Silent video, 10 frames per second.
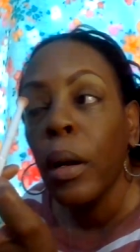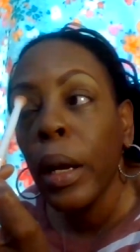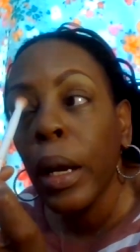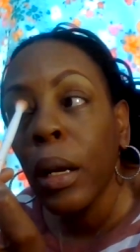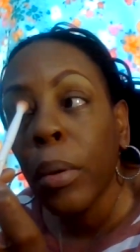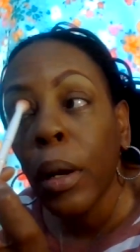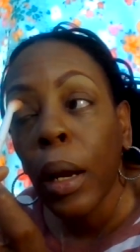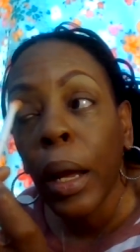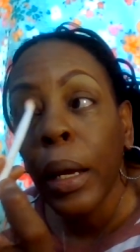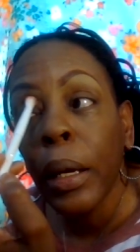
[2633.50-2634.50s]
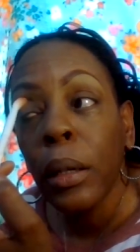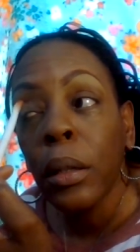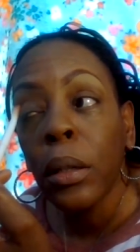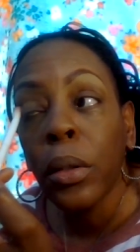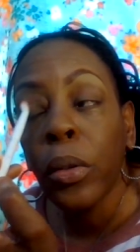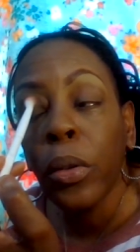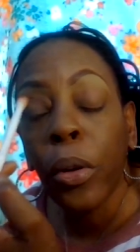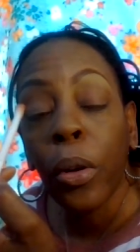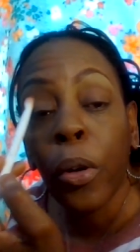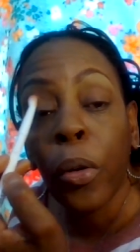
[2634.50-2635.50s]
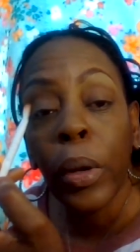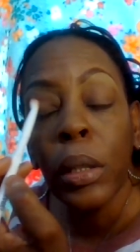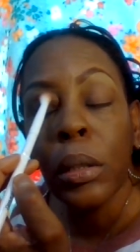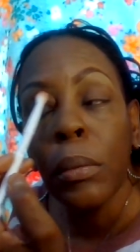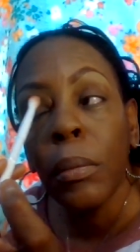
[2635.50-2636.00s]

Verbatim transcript: and apply it to your crease